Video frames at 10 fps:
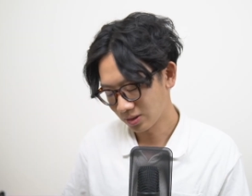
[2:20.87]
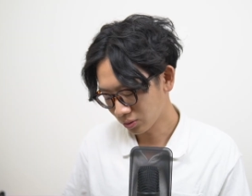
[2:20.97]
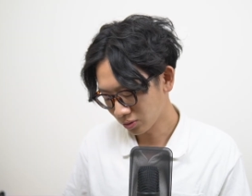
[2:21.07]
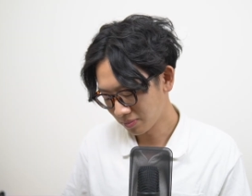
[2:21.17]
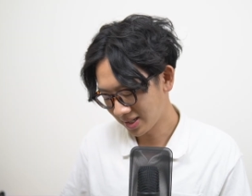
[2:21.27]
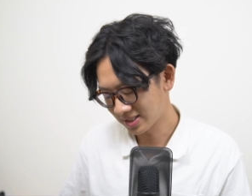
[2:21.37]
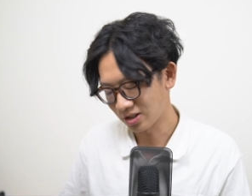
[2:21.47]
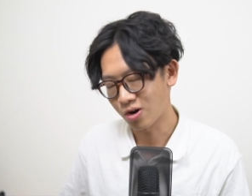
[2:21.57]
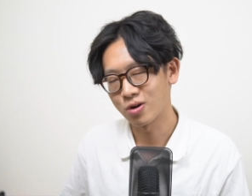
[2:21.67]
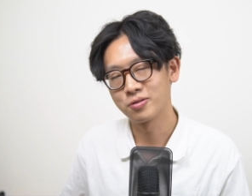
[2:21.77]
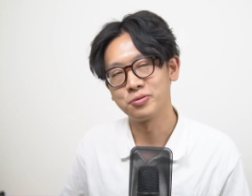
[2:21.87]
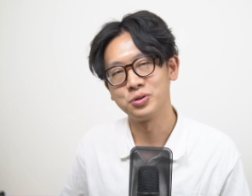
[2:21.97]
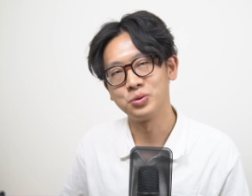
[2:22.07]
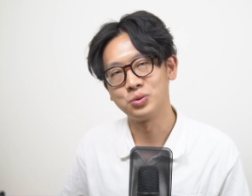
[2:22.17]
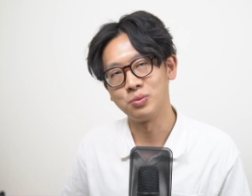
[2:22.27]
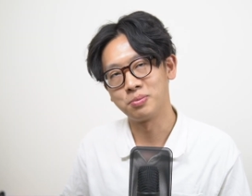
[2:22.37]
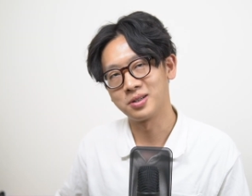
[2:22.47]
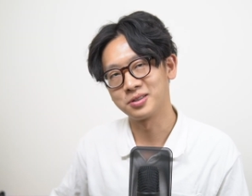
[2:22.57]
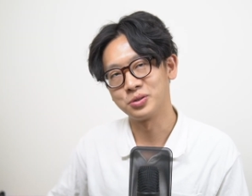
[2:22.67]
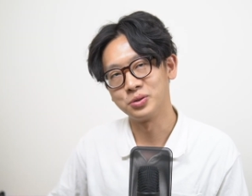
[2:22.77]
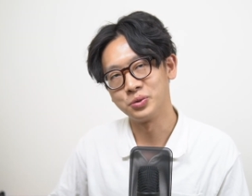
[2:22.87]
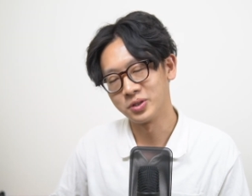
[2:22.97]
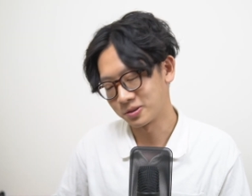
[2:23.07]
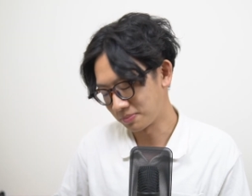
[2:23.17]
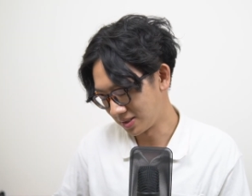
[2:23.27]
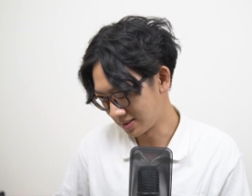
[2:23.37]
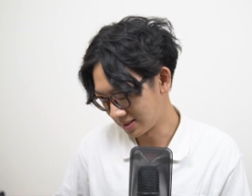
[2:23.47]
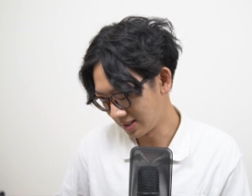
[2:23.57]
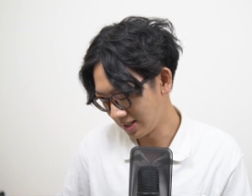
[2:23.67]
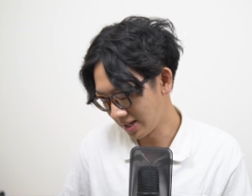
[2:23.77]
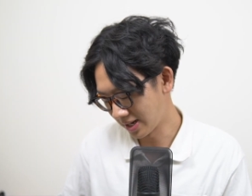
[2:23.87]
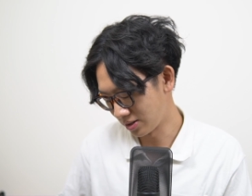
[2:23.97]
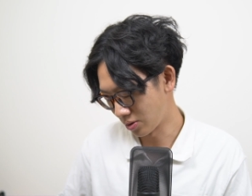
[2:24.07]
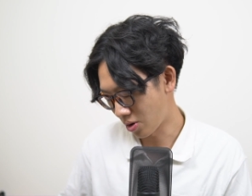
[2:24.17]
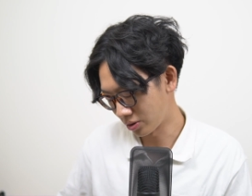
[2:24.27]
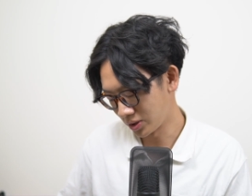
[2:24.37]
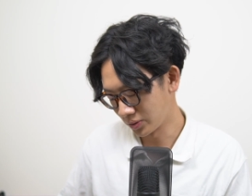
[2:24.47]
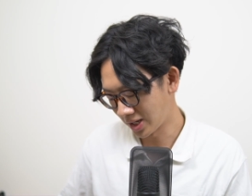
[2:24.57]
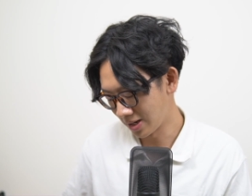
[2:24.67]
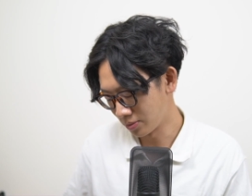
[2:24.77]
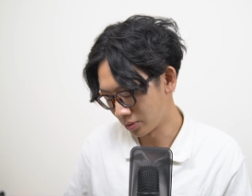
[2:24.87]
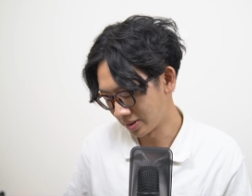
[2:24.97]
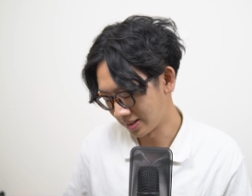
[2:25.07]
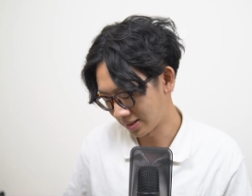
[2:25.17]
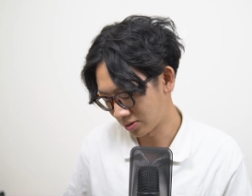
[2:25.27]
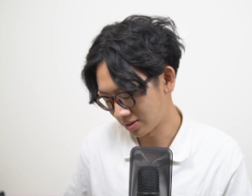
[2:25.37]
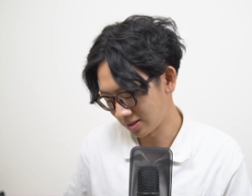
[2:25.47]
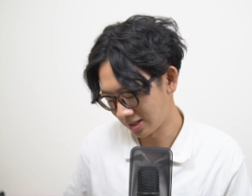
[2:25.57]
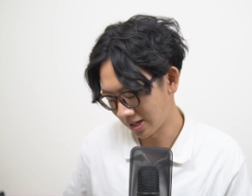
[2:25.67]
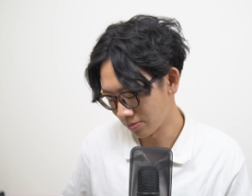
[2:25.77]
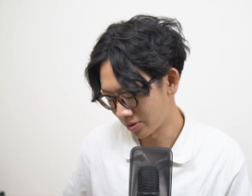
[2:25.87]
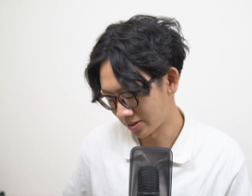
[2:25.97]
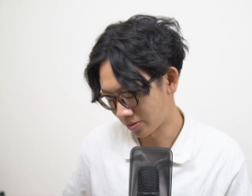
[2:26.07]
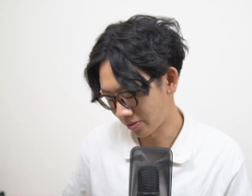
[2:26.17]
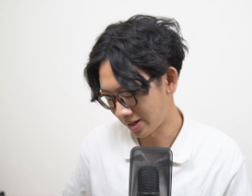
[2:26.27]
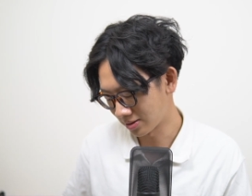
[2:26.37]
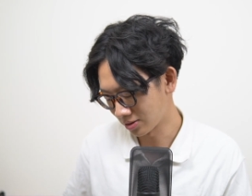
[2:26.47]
It also makes it hard for you to plug your USB-C and your audio cable, electricity cable, and all that.